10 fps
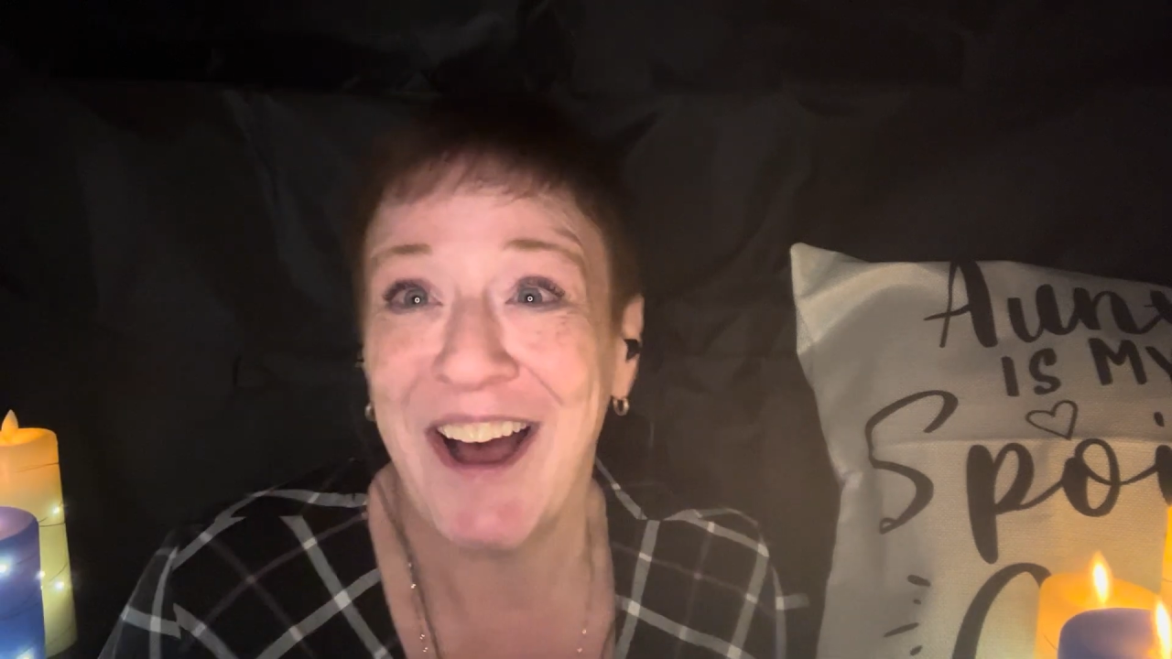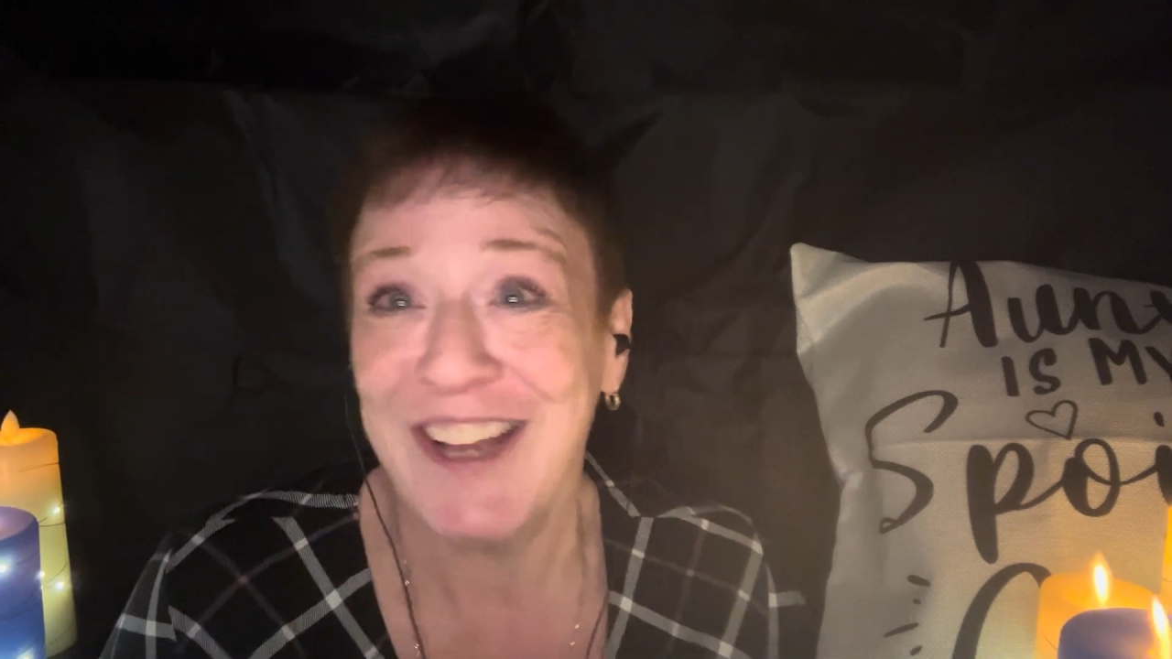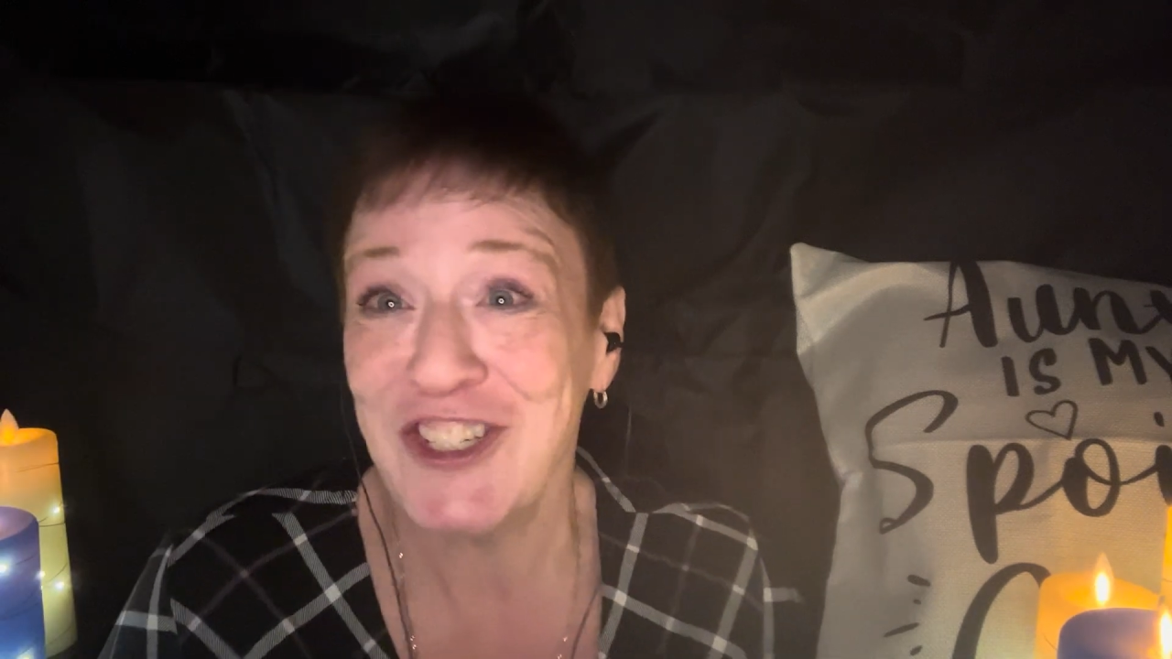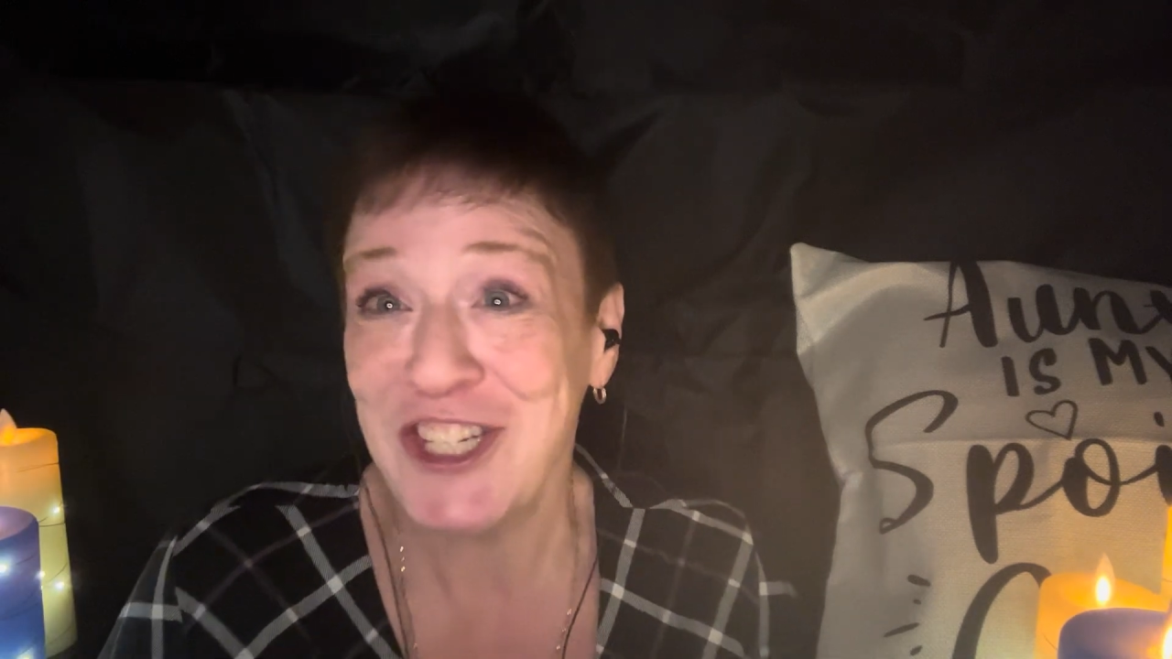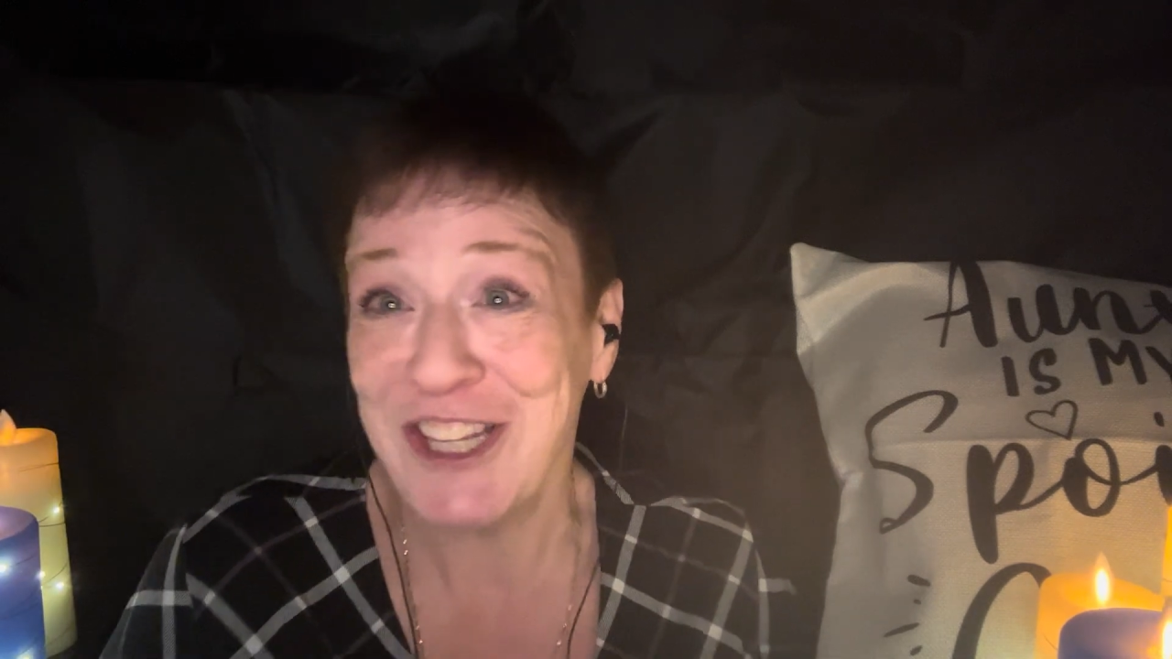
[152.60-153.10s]

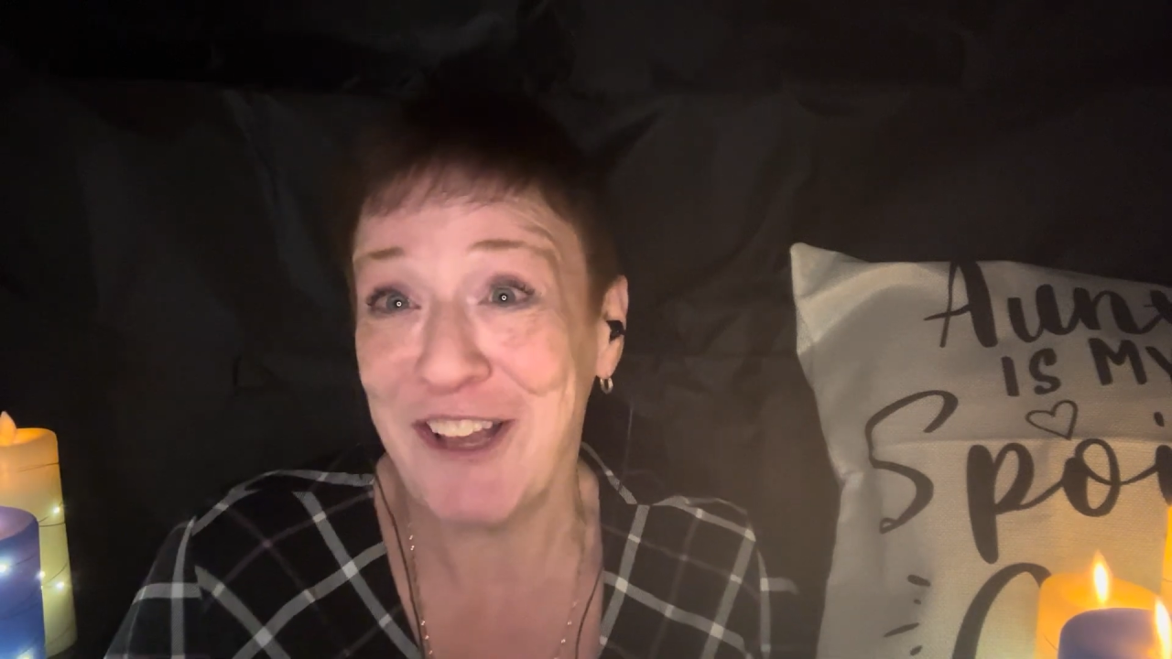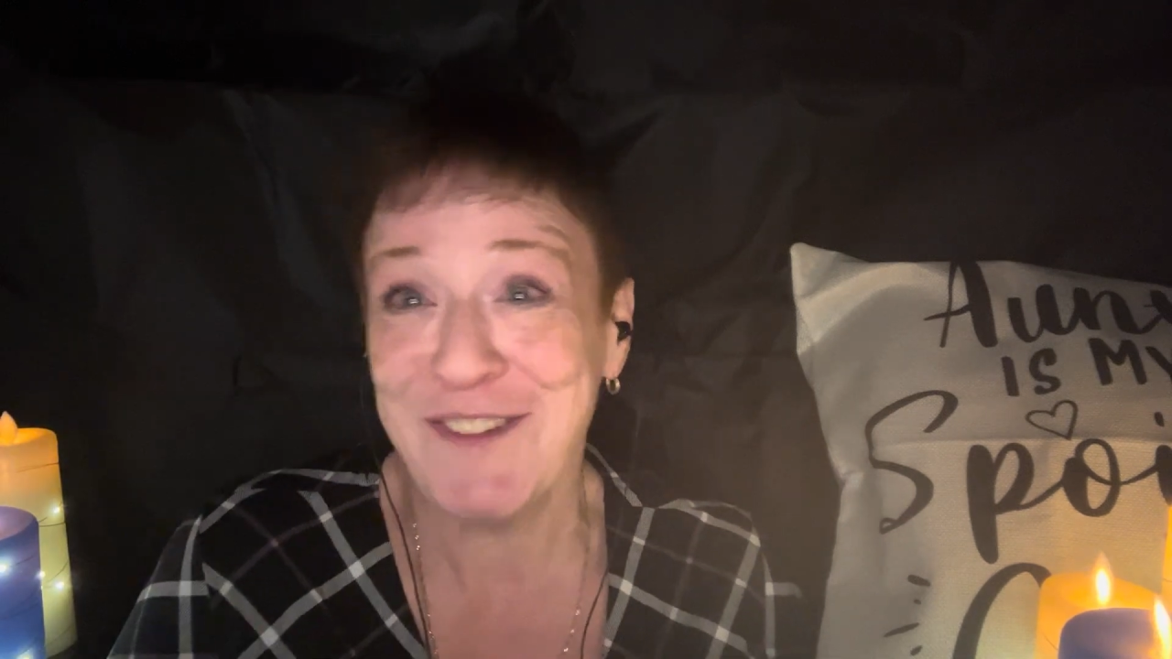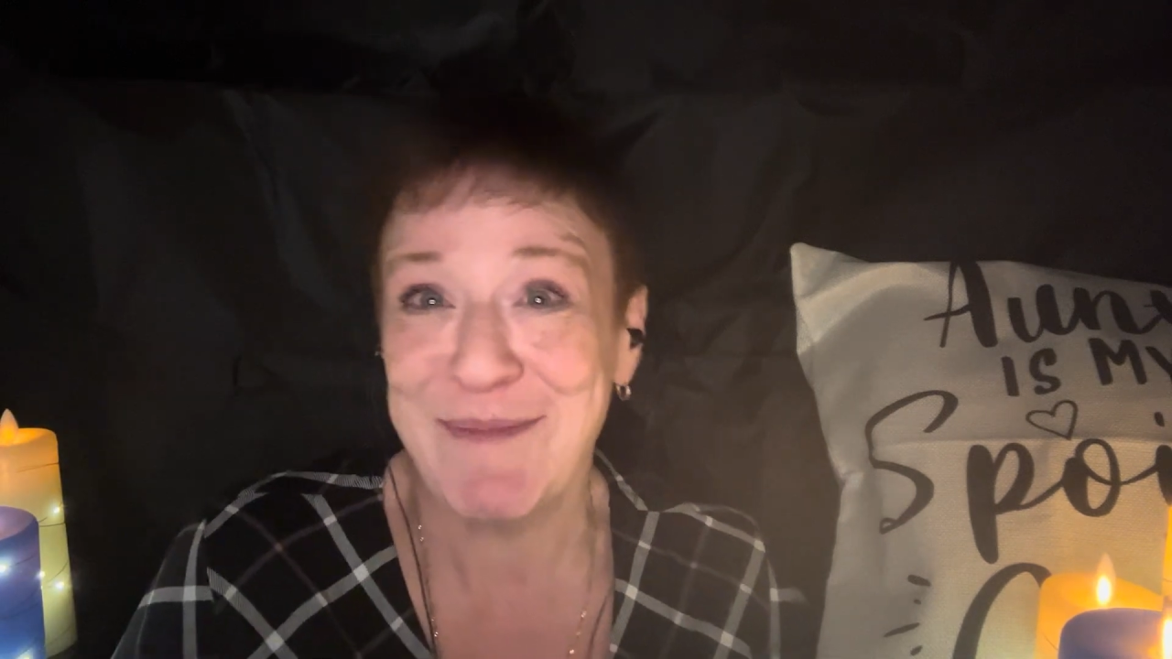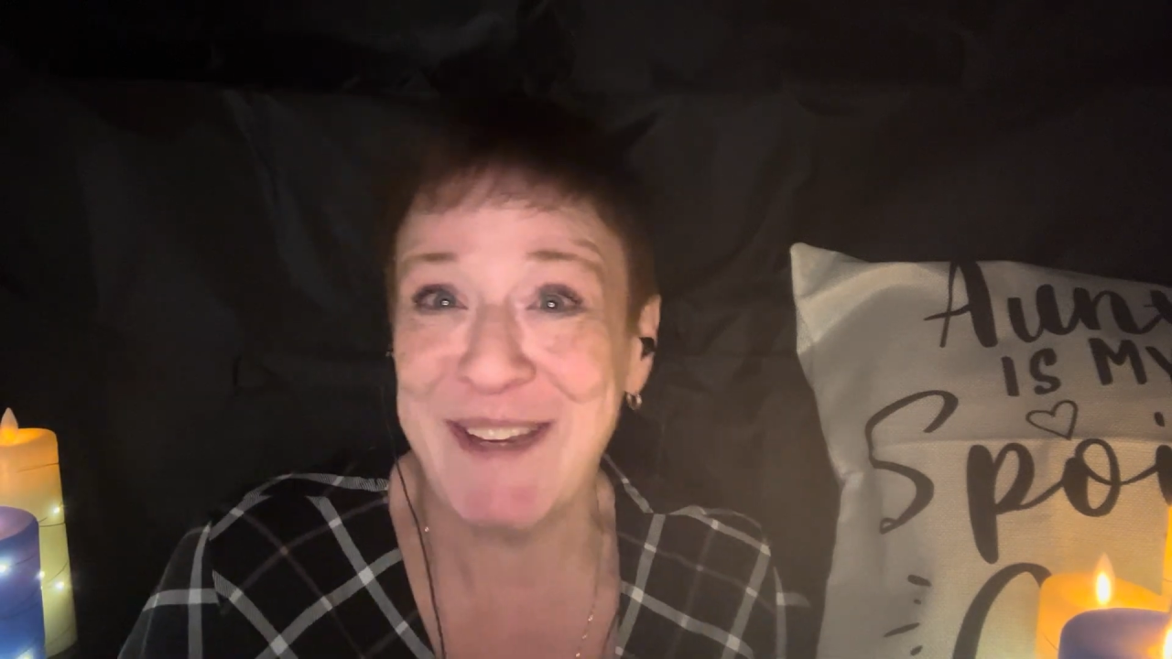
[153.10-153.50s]
She loves